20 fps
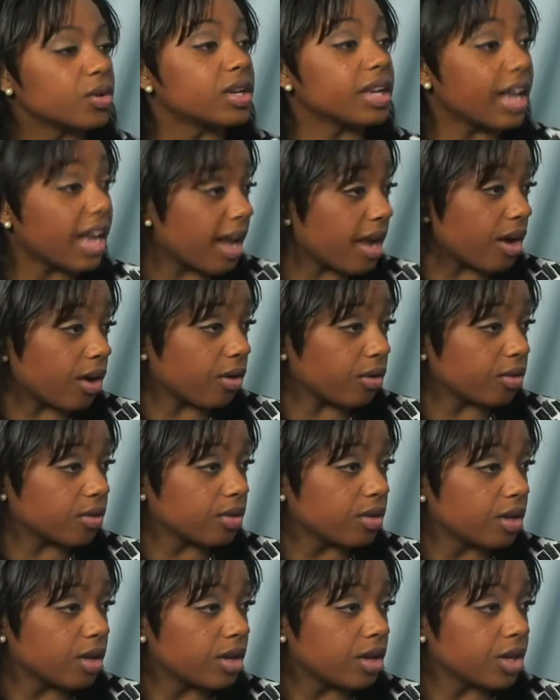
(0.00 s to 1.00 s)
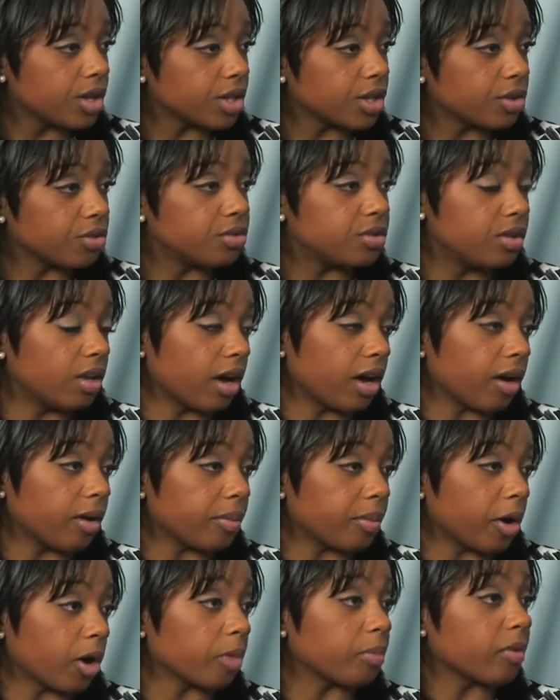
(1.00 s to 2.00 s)
now you
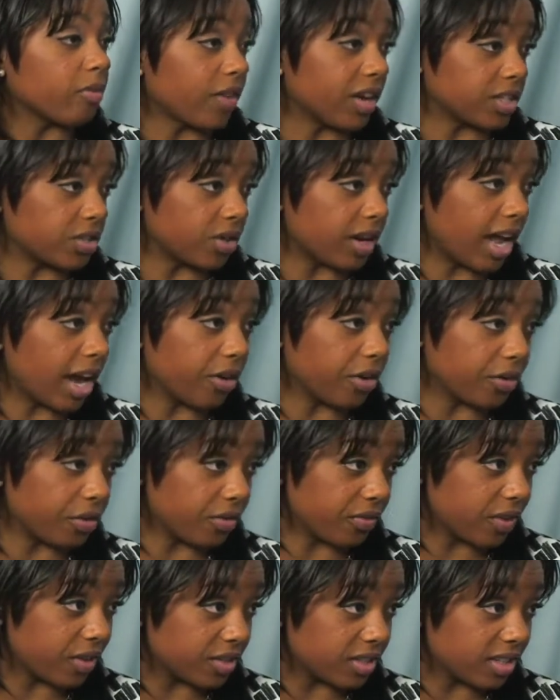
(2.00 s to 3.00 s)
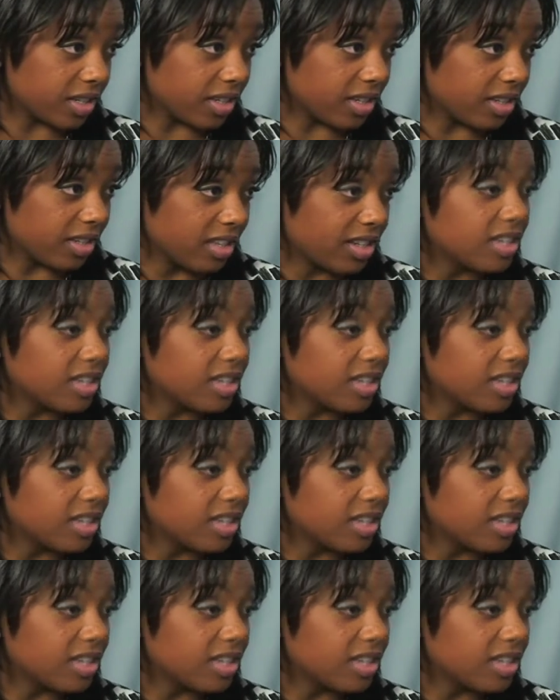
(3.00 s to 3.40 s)
are a professor at Howard University.